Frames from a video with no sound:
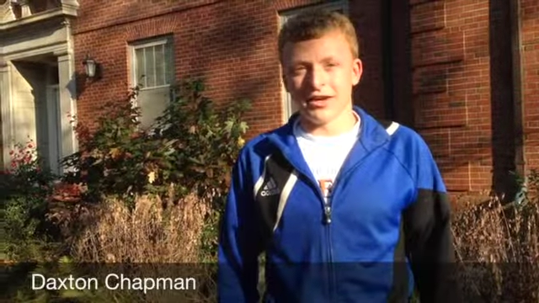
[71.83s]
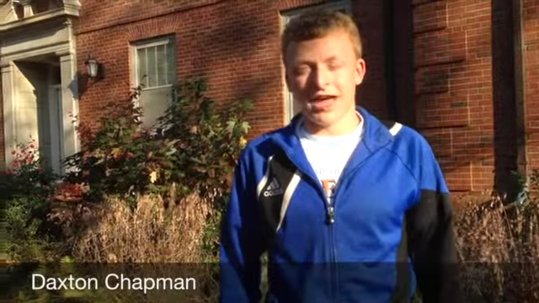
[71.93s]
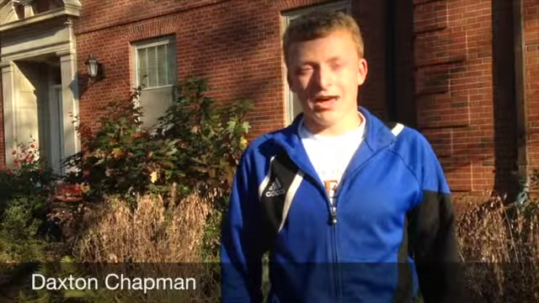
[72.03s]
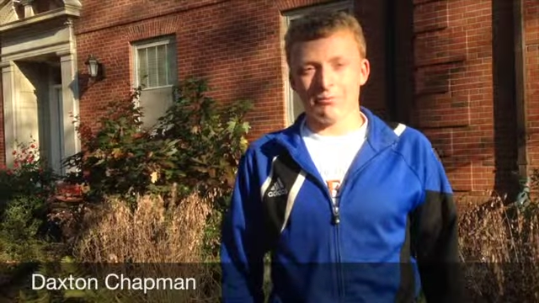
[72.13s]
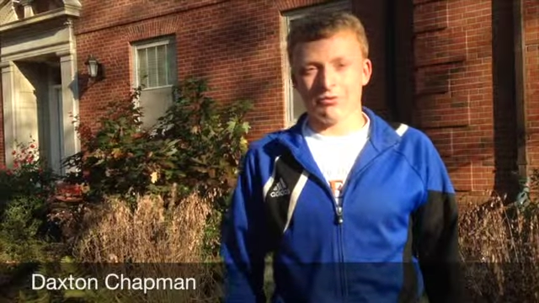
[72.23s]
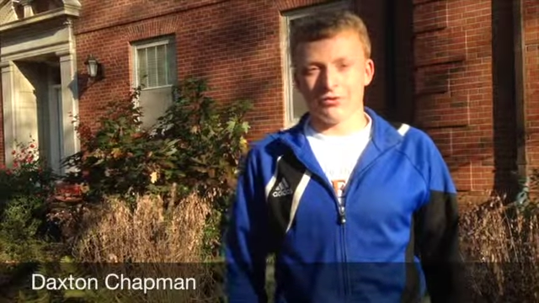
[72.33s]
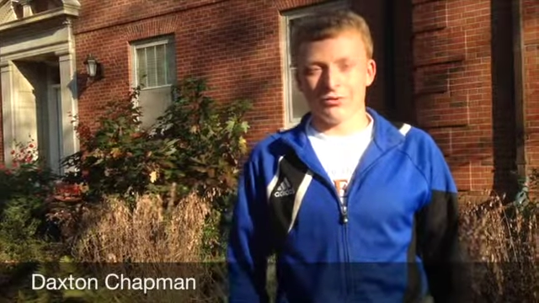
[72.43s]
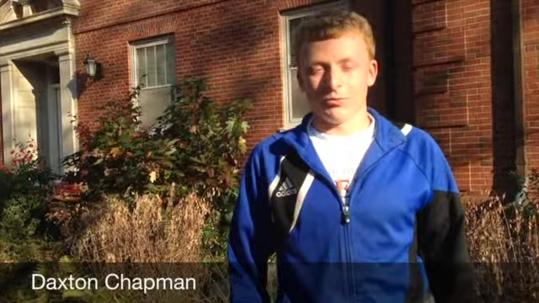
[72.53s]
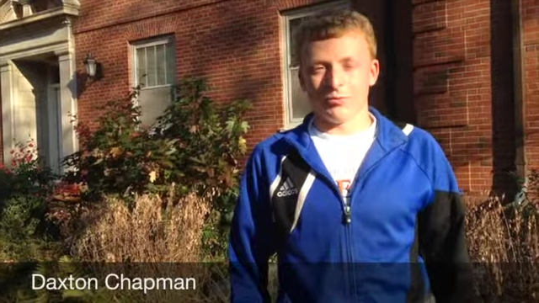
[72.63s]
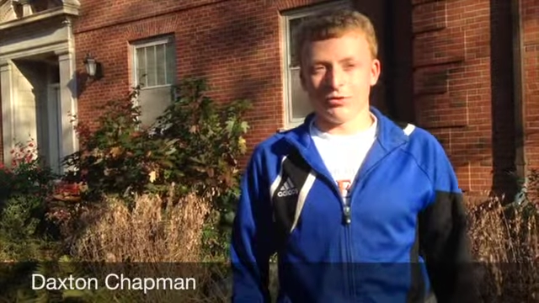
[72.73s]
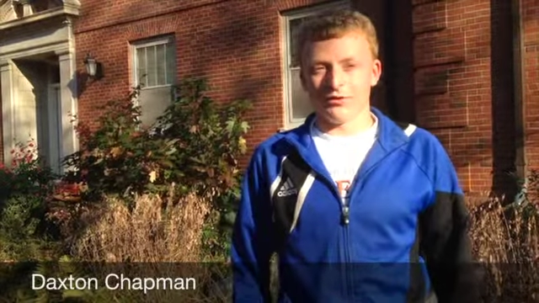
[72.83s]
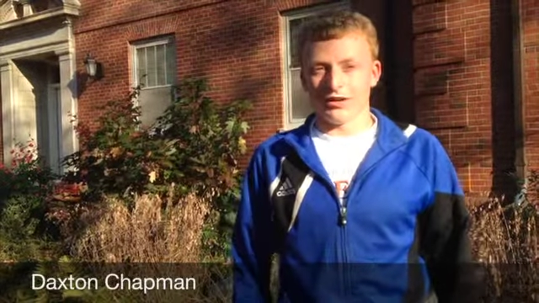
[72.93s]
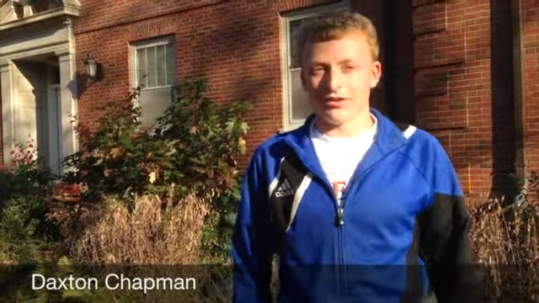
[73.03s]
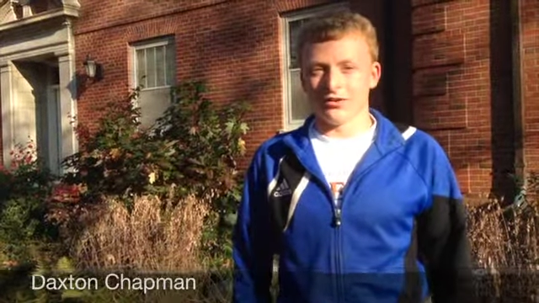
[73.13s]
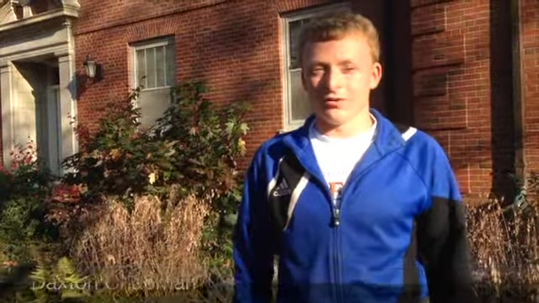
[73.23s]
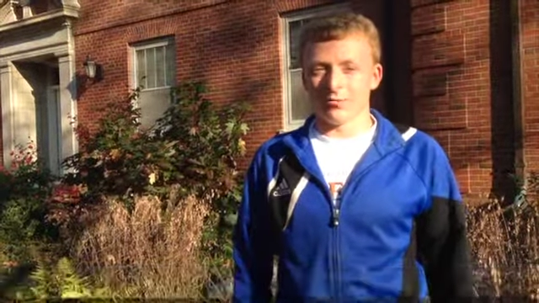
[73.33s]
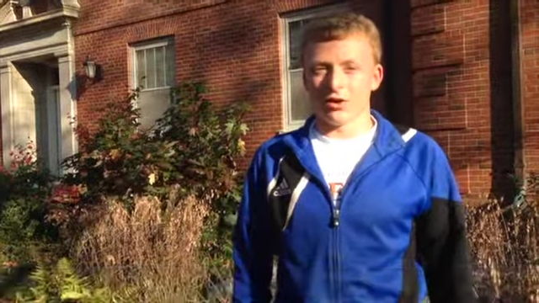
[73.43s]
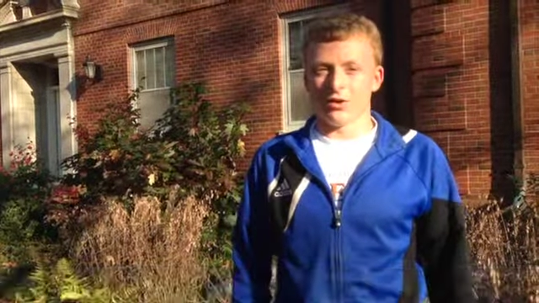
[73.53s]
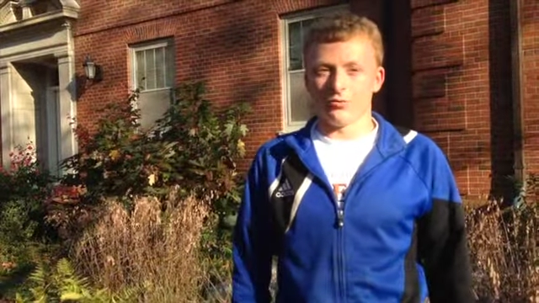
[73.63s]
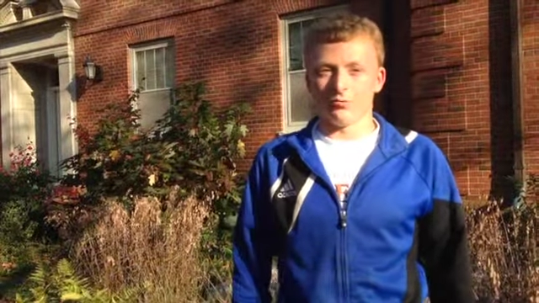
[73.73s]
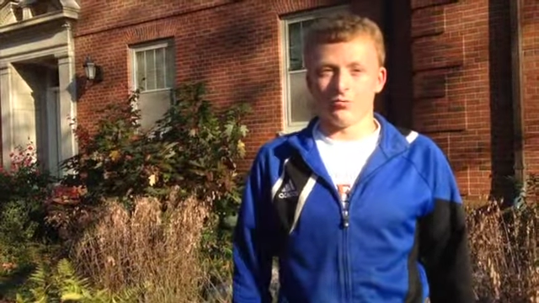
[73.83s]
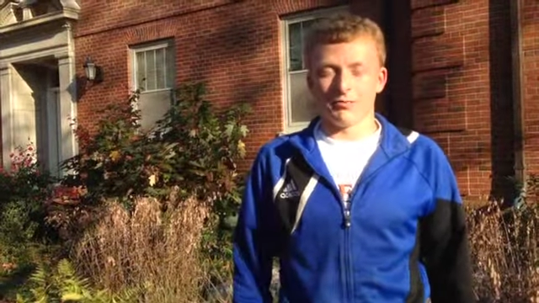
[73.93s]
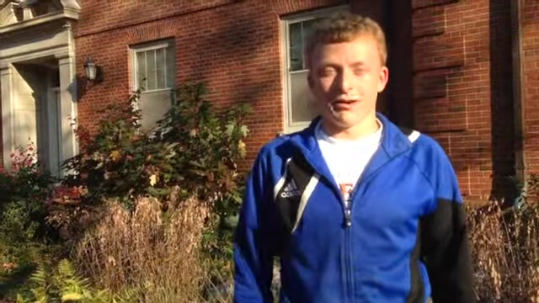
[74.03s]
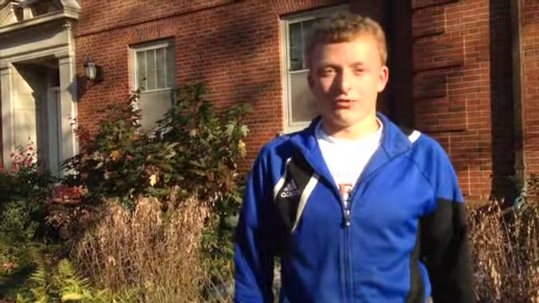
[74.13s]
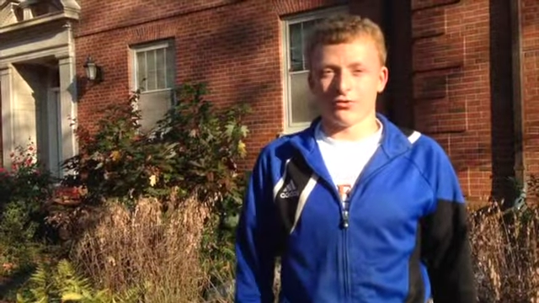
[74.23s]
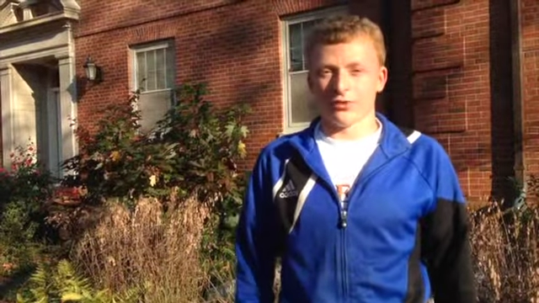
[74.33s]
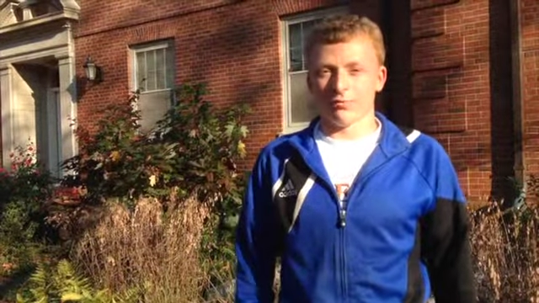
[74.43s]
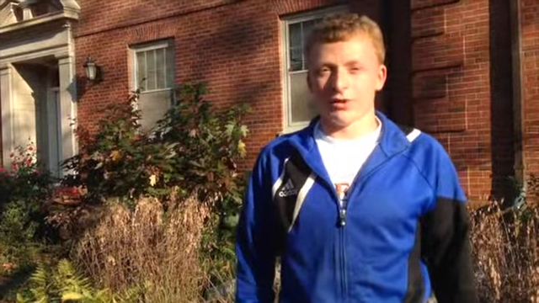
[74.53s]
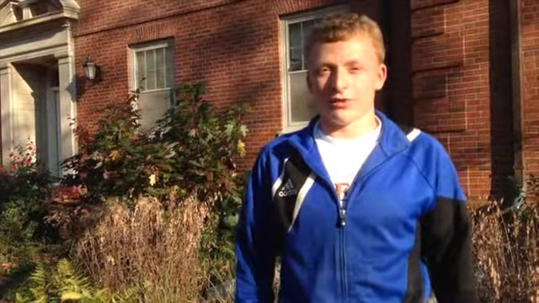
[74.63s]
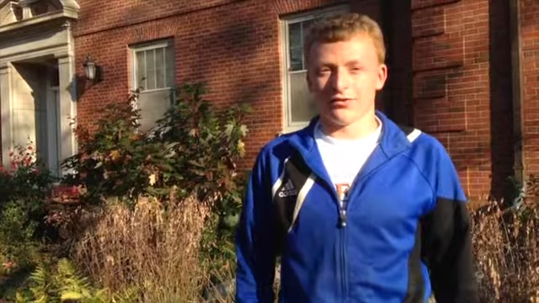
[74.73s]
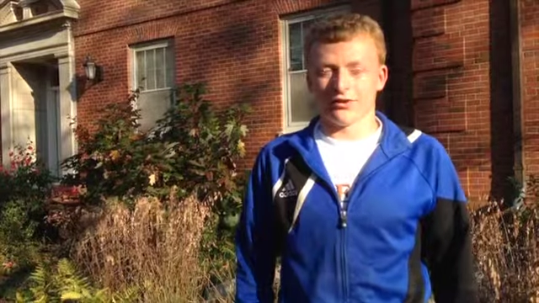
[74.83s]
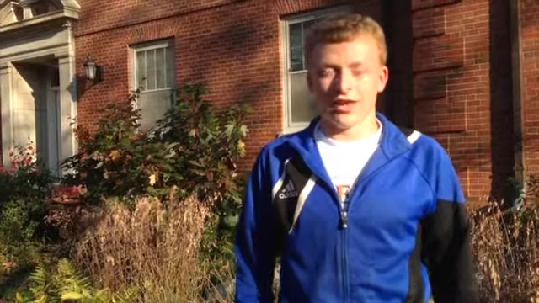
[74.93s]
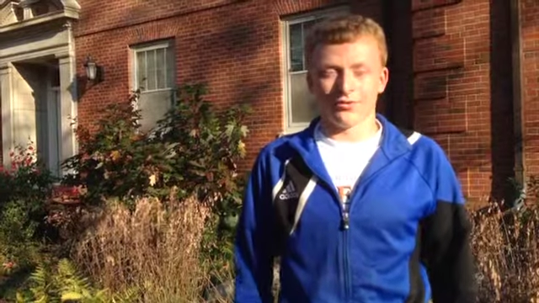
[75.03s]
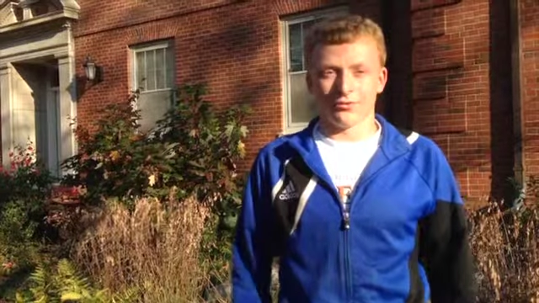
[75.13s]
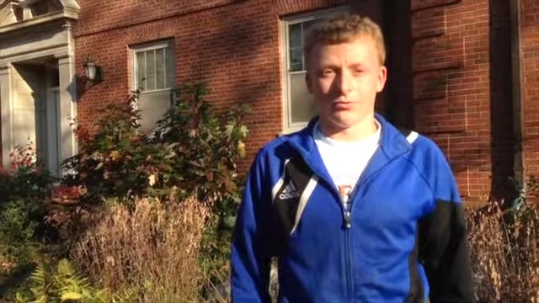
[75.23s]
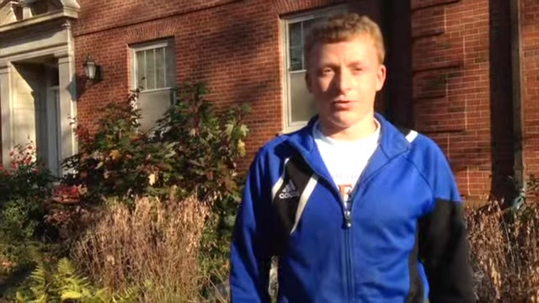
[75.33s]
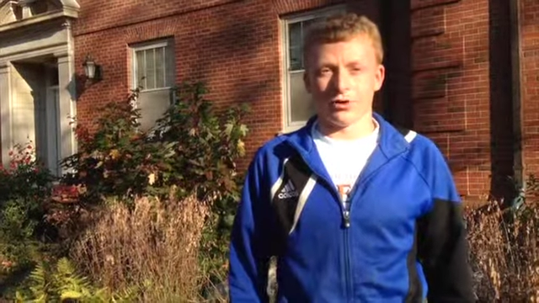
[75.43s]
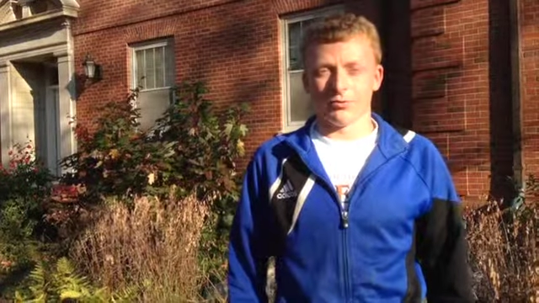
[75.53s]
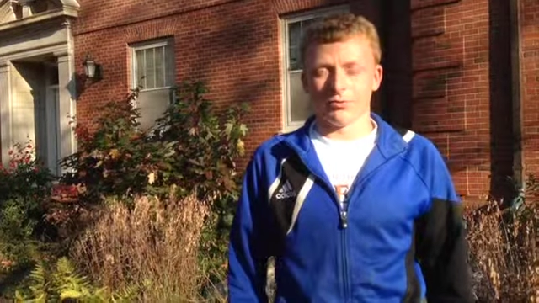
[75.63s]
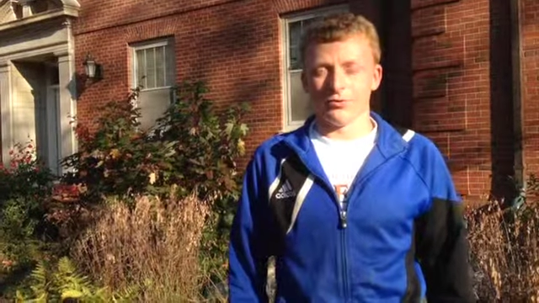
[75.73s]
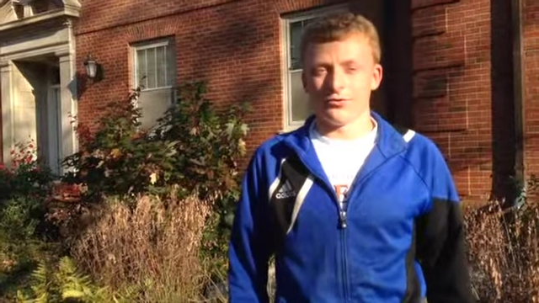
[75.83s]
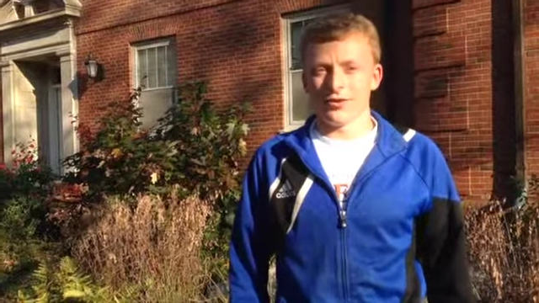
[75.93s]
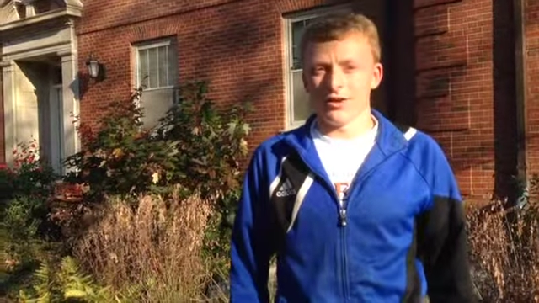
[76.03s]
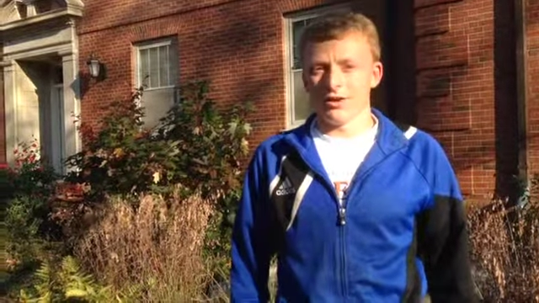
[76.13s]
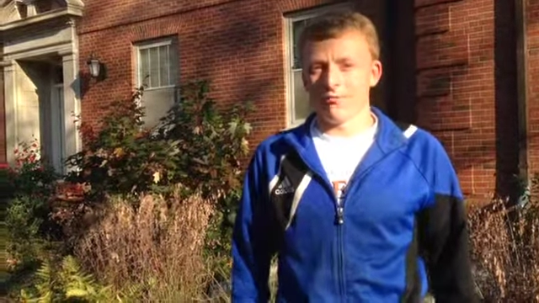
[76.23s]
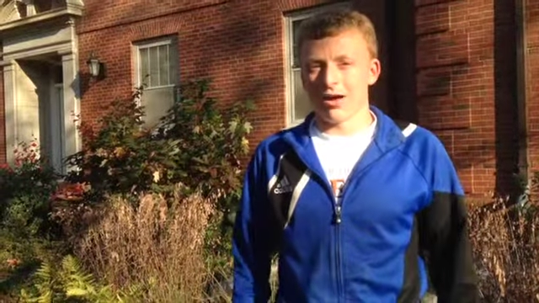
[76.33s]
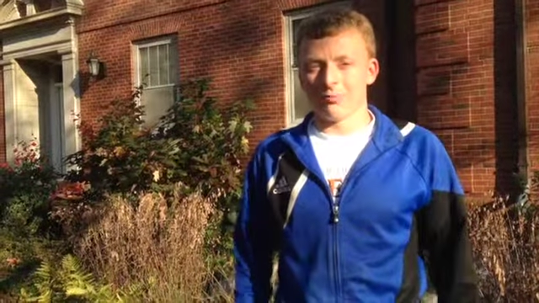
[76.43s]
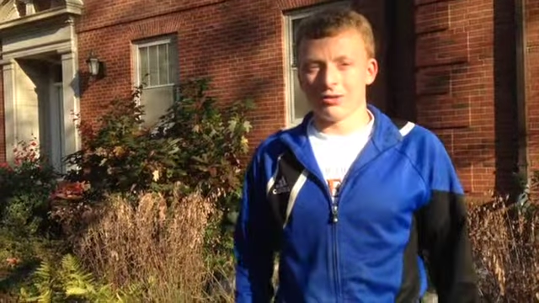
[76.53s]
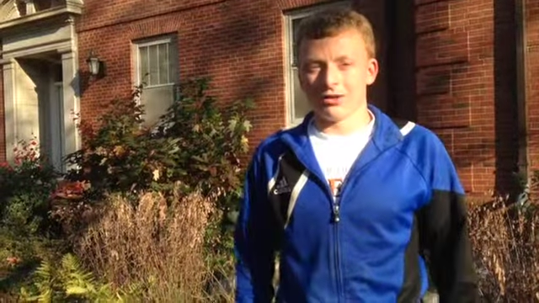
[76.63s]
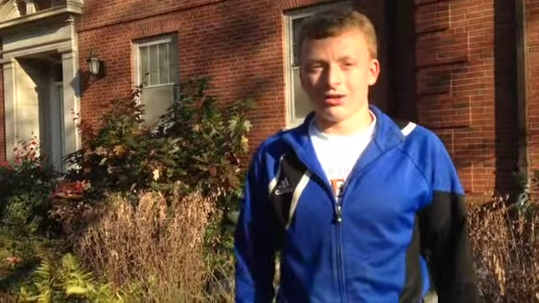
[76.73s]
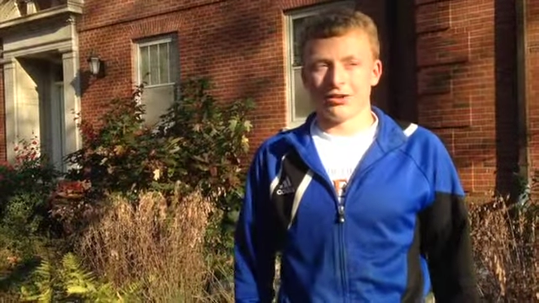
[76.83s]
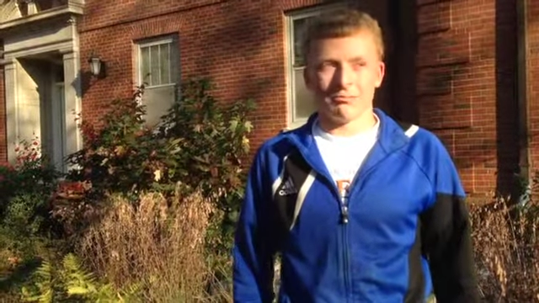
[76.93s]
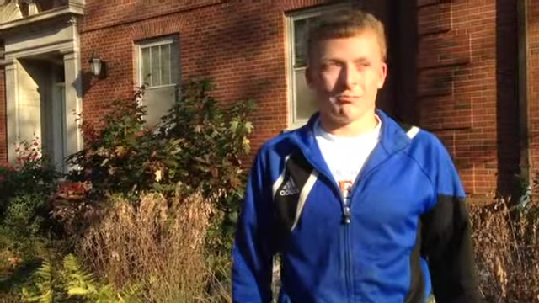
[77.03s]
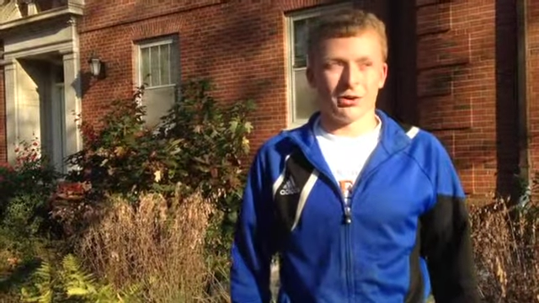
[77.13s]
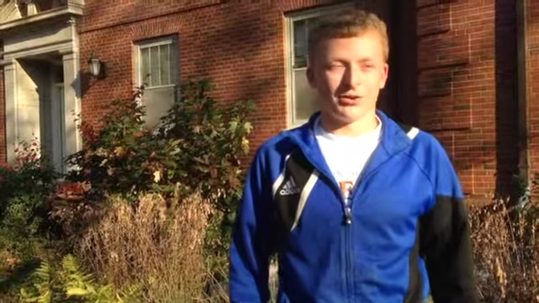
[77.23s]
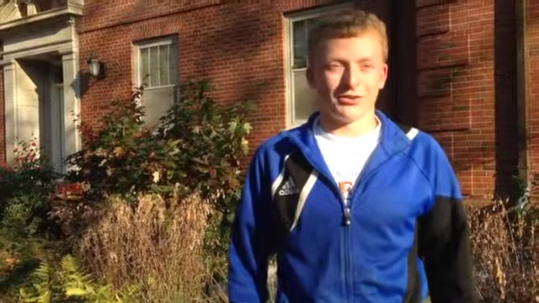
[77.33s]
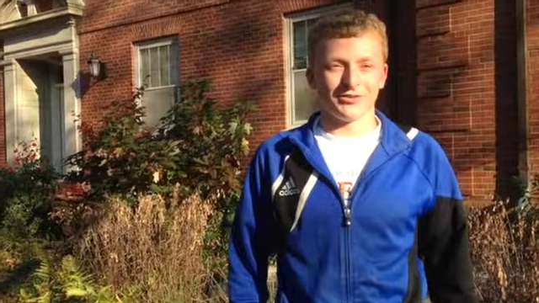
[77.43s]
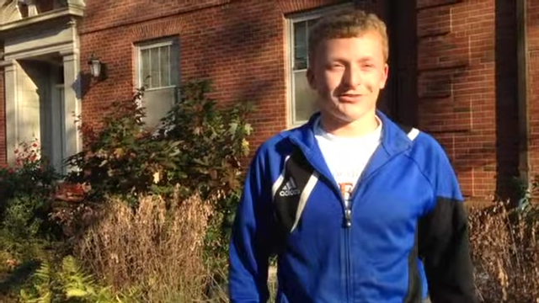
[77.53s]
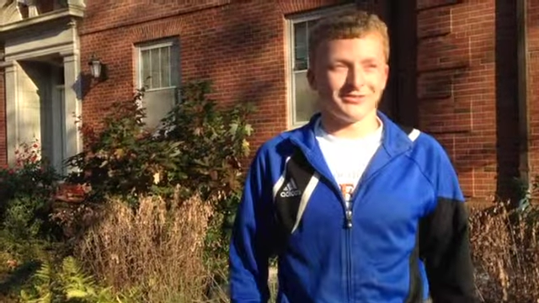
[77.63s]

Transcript: capsule that we put on the end of the probe to make sure the plexiglass was waterproof by putting it in a bucket.